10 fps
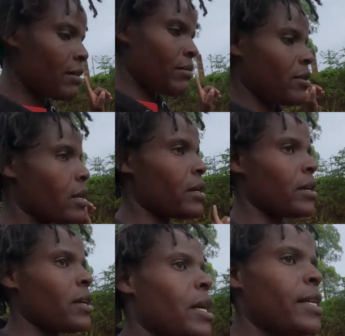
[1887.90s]
morning.
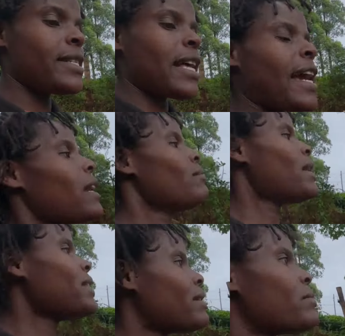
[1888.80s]
Yes, I can
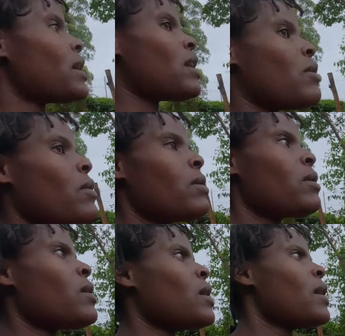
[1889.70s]
buy them now,
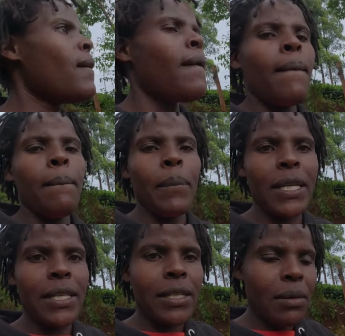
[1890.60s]

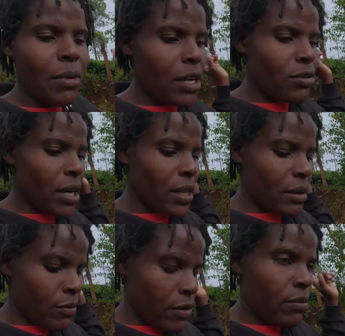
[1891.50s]
but someone need to carry
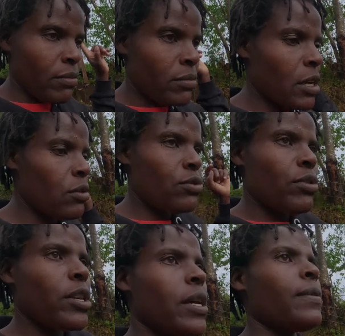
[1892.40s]
them from town
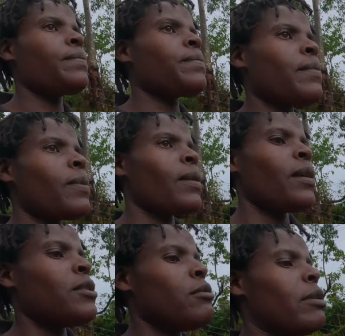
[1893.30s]
to here.
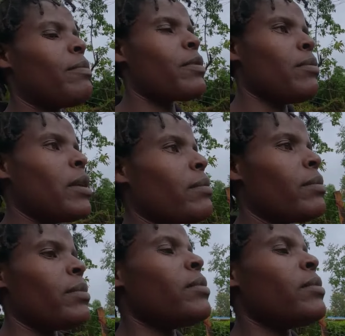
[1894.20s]
It will be a problem.